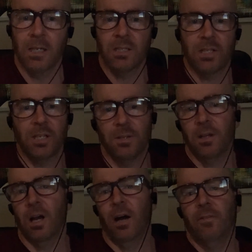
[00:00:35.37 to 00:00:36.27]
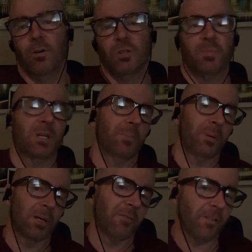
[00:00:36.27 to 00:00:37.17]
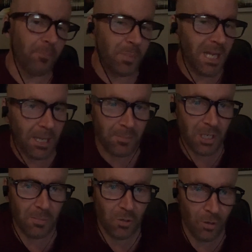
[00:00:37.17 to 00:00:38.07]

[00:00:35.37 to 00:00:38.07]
See, I've always been a bit of a BMW